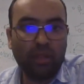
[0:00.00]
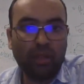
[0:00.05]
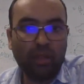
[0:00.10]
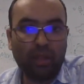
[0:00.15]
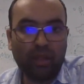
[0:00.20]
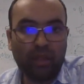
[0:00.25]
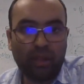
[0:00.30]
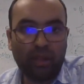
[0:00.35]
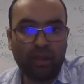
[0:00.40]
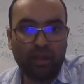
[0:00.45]

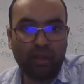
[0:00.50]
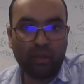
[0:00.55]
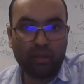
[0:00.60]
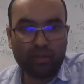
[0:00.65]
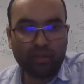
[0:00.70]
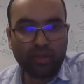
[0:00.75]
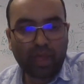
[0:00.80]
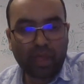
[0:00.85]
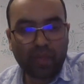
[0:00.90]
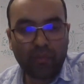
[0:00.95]
And
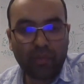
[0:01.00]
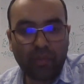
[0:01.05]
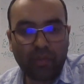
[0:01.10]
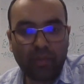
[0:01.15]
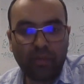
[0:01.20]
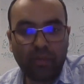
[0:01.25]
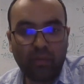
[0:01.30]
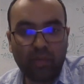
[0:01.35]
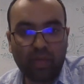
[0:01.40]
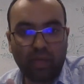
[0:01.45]
once we have
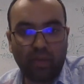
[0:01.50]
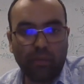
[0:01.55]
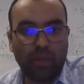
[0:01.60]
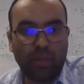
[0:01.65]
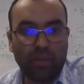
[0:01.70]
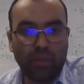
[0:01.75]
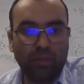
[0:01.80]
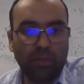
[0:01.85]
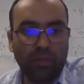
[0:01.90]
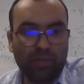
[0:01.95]
that, we
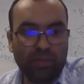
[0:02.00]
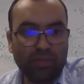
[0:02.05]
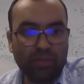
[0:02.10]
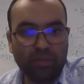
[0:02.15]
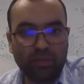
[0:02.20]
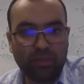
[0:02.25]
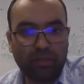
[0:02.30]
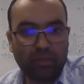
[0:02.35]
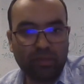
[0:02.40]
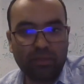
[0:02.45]
combine the two
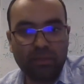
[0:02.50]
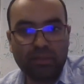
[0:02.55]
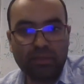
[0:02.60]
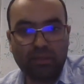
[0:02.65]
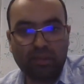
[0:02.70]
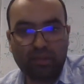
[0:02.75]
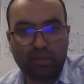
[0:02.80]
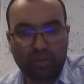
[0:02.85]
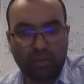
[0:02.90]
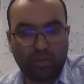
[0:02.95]
uncertainties
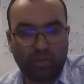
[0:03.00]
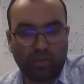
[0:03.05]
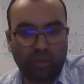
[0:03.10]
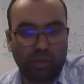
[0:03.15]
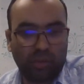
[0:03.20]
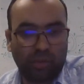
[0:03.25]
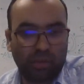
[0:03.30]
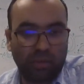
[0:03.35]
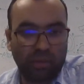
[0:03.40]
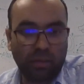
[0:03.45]
to
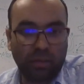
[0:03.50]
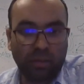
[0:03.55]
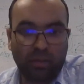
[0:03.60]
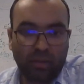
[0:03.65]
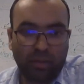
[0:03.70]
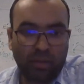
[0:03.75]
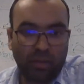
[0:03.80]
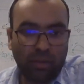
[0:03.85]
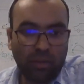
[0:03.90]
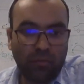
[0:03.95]
get a
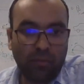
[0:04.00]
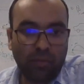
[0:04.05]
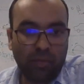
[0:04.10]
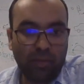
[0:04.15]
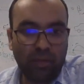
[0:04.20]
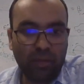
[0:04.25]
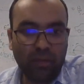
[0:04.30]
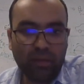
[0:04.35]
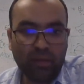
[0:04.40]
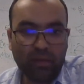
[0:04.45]

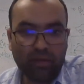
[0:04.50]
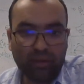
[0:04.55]
final